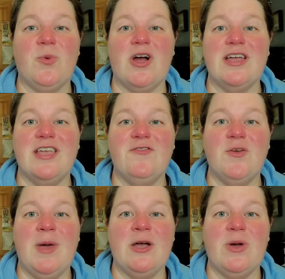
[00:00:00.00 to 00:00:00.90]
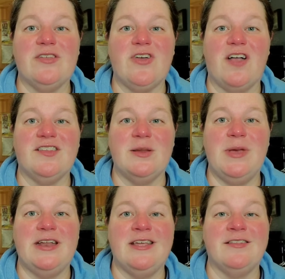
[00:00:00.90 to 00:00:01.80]
where I give you my quick thoughts and
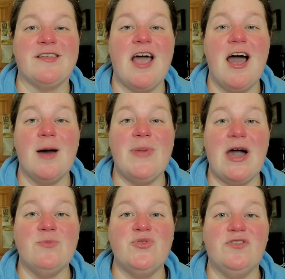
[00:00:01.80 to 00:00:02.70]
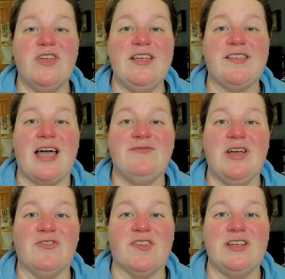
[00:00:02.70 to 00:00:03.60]
opinions about movies I've
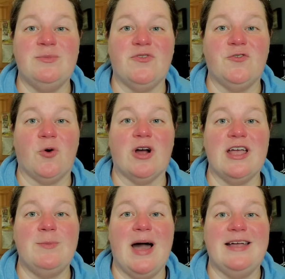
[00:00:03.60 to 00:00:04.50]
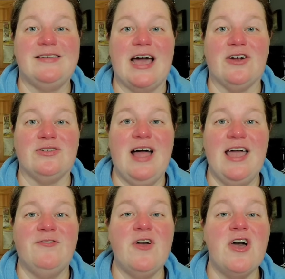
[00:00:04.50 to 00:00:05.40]
never seen before in my entire
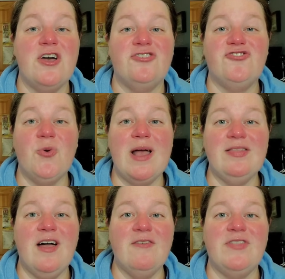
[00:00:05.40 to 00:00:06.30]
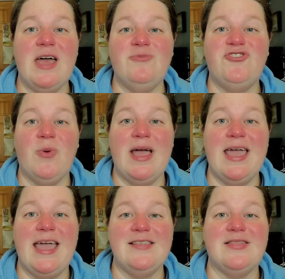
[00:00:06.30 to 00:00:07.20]
life. Do I love them? Do I
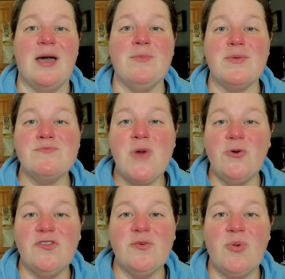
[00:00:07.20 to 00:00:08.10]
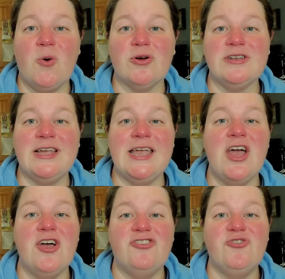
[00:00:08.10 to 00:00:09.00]
hate them? But most
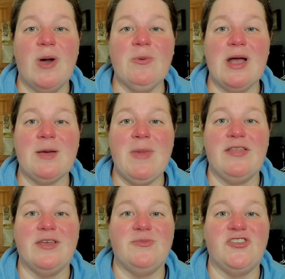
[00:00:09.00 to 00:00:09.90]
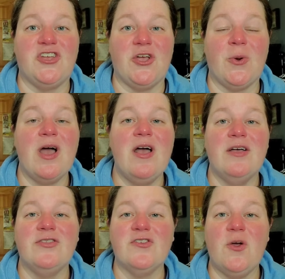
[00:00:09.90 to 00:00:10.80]
importantly, do I recommend them to you?
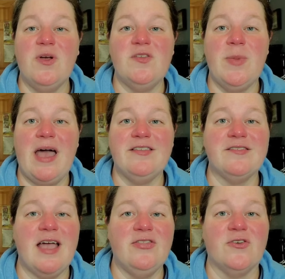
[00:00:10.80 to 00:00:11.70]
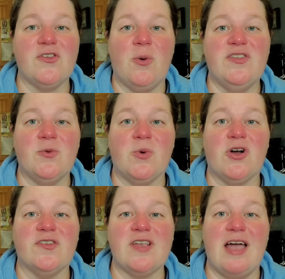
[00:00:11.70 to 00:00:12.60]
There's always a best and there's always a
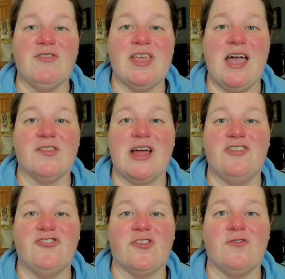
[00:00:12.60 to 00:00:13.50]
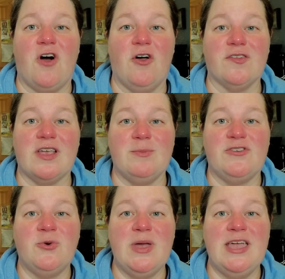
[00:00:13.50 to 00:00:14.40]
worst. Everything else kind of just falls in
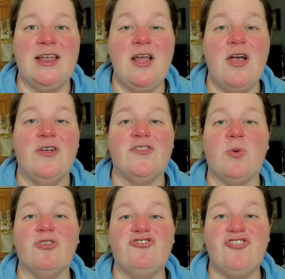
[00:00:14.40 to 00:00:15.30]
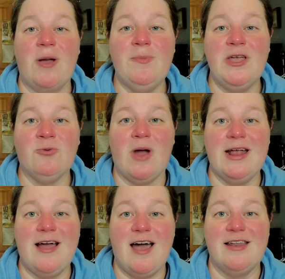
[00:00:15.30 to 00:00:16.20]
between. So we're jumping
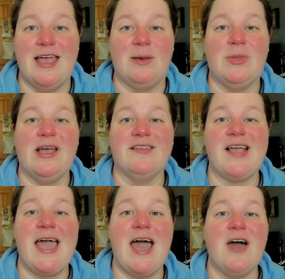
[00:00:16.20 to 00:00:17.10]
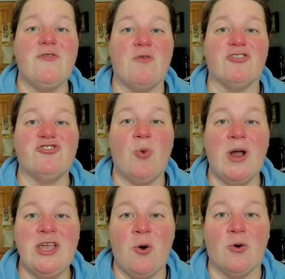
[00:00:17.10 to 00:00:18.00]
right on in because I have over
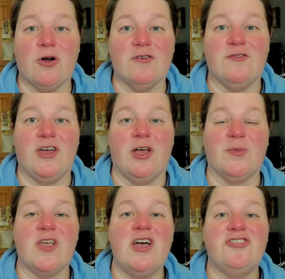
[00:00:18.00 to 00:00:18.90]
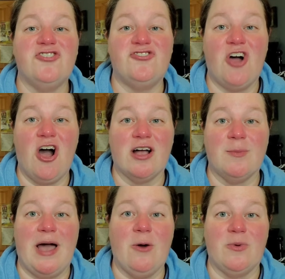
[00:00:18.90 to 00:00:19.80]
20 horror films to talk
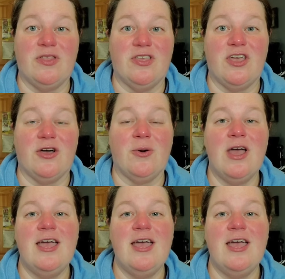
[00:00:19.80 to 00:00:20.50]
about with you.